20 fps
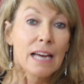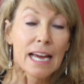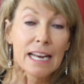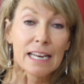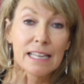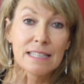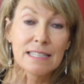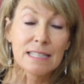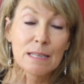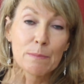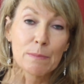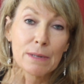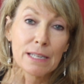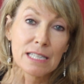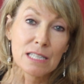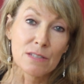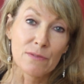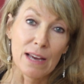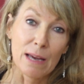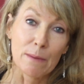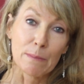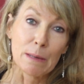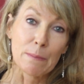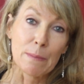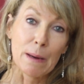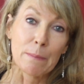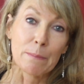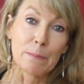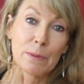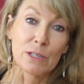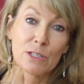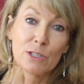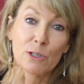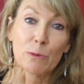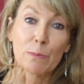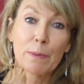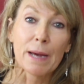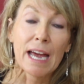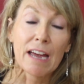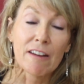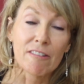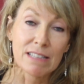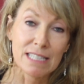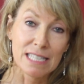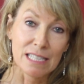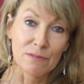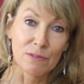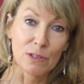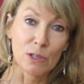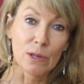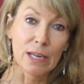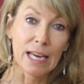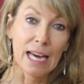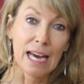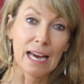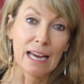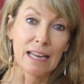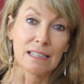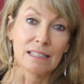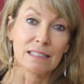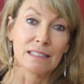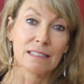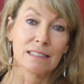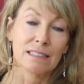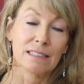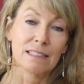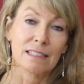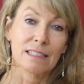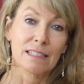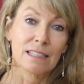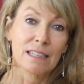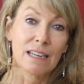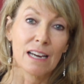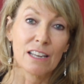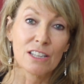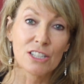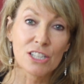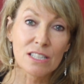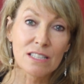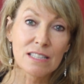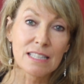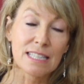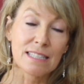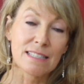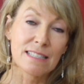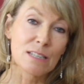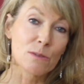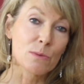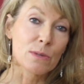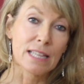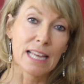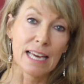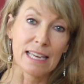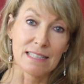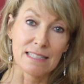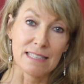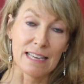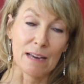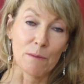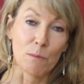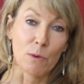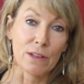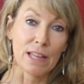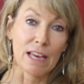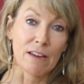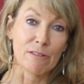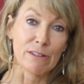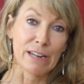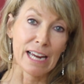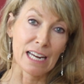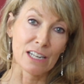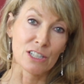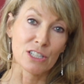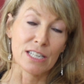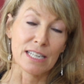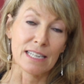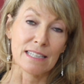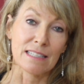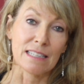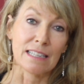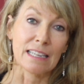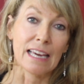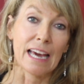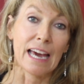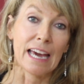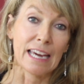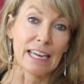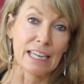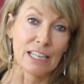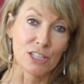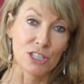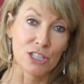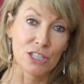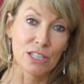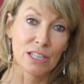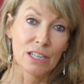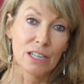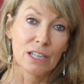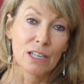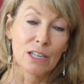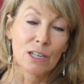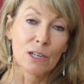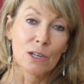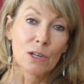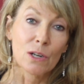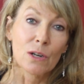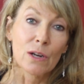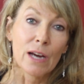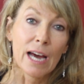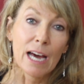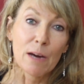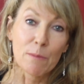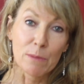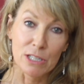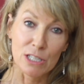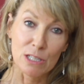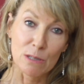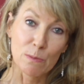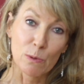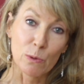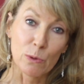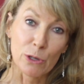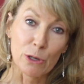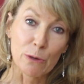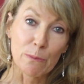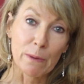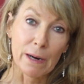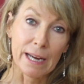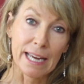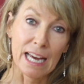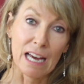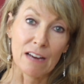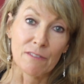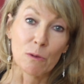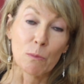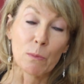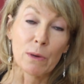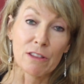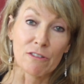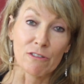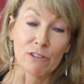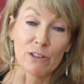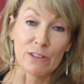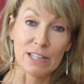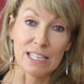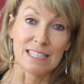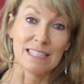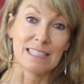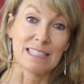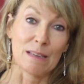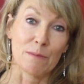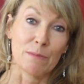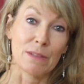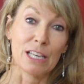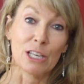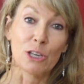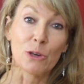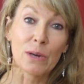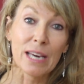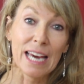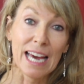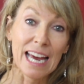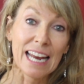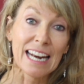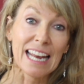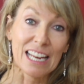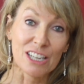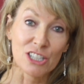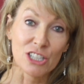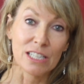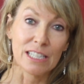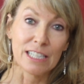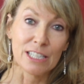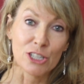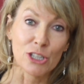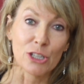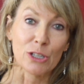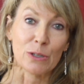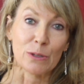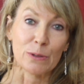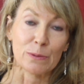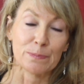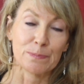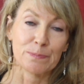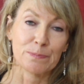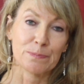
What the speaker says: any siblings, family members, your parents if you can, and just see what they say and what their reaction is, engage how much support you might have and whether or not this is something you can actually do.